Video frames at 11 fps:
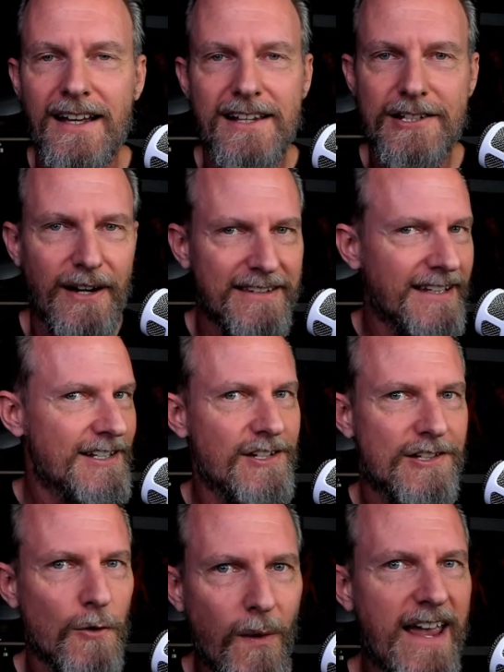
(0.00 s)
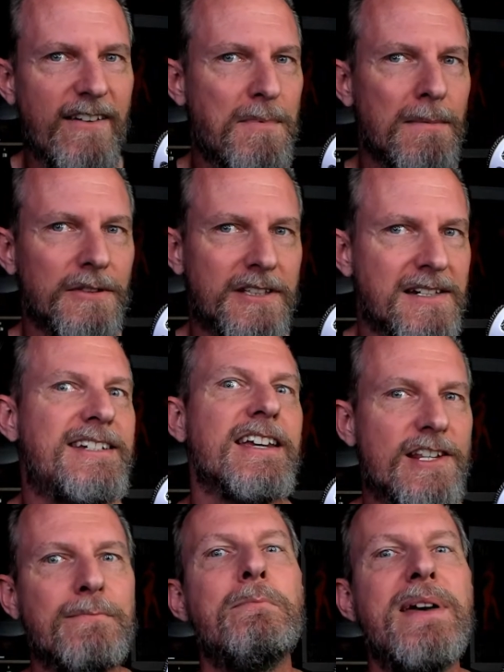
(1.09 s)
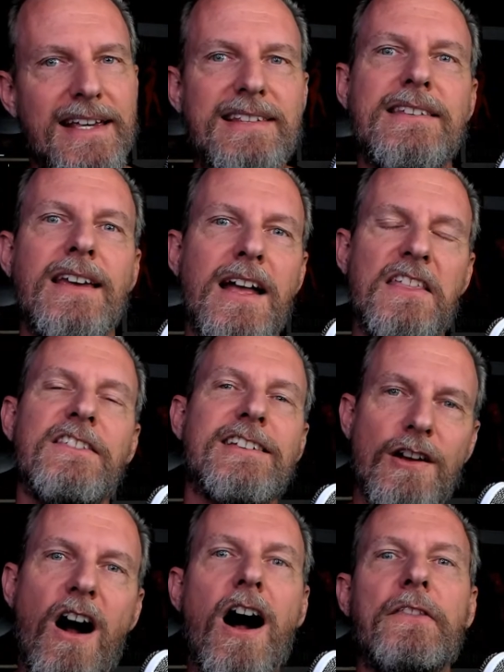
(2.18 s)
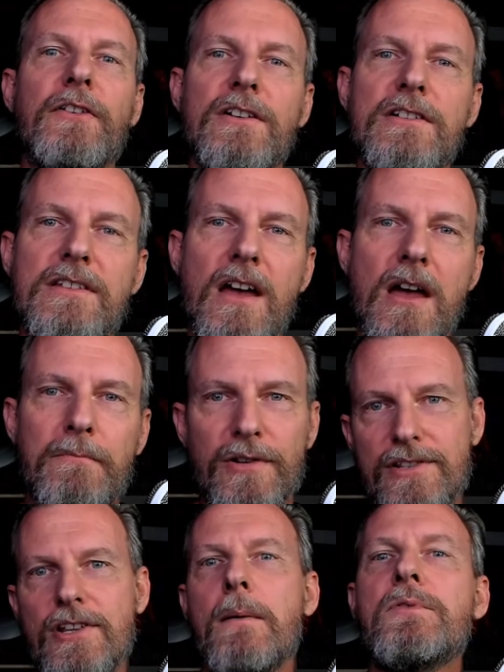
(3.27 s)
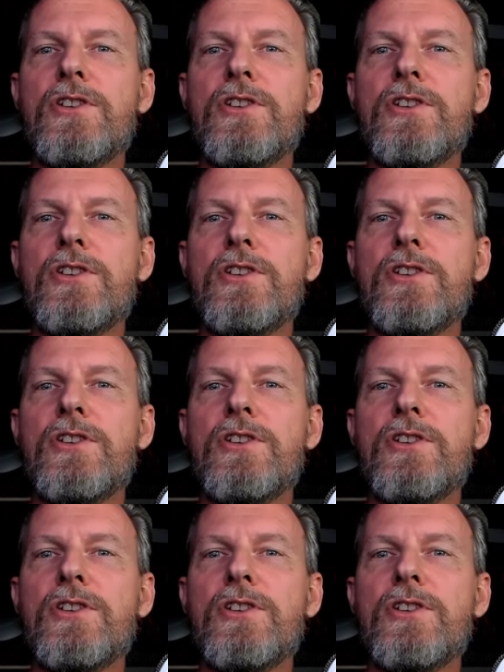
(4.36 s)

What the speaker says: So I think it's just a way of people to dismiss this author's presumption